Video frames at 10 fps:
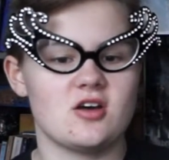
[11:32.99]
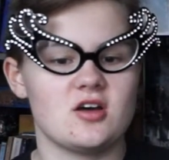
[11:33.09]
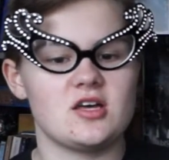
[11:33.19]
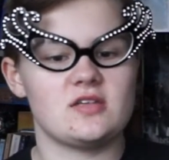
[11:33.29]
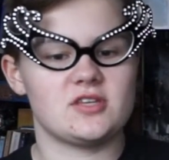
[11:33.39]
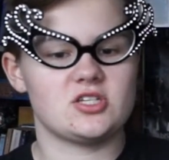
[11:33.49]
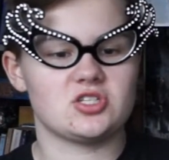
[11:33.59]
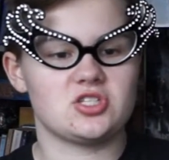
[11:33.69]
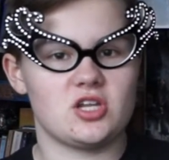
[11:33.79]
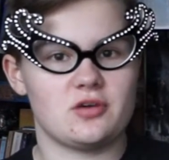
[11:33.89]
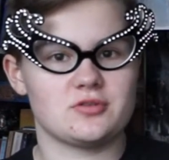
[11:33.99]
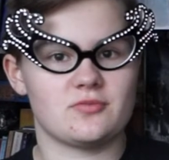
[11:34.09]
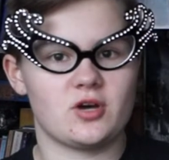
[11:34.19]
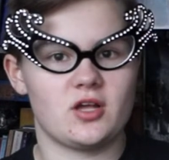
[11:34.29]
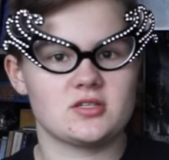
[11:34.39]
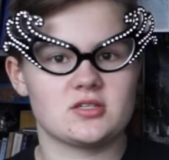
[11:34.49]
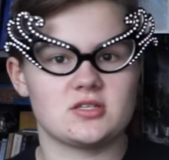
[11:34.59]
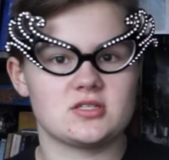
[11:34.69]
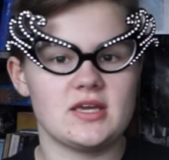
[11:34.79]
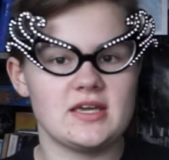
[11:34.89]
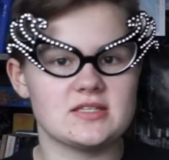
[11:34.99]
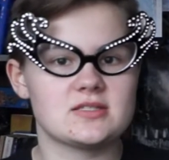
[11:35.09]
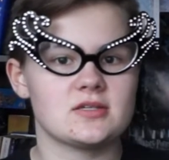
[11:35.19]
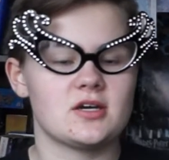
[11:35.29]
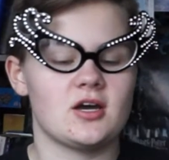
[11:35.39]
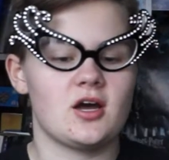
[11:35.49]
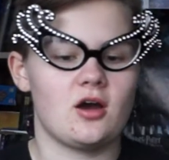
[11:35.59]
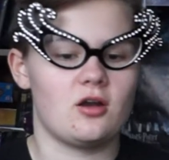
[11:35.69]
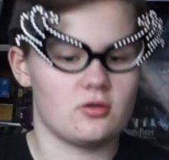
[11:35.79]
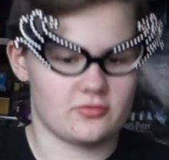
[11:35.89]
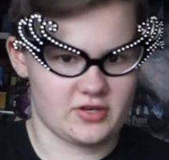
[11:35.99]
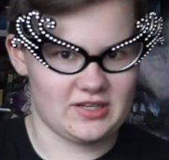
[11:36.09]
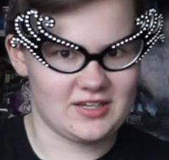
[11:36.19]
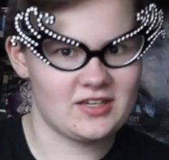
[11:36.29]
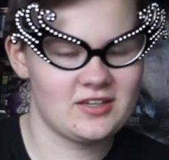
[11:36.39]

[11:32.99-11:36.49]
if they just see loads of words, because it is a lot of reading.